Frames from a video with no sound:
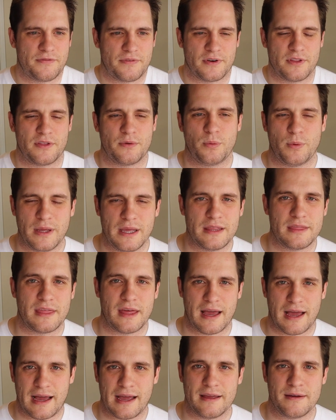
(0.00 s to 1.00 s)
For the week
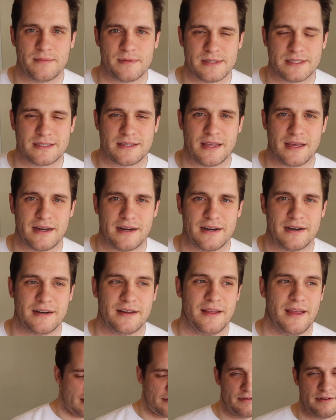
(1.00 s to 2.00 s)
that I was there,
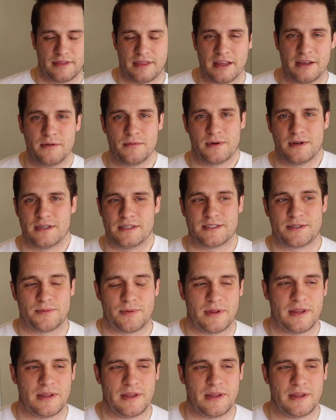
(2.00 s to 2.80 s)
everything was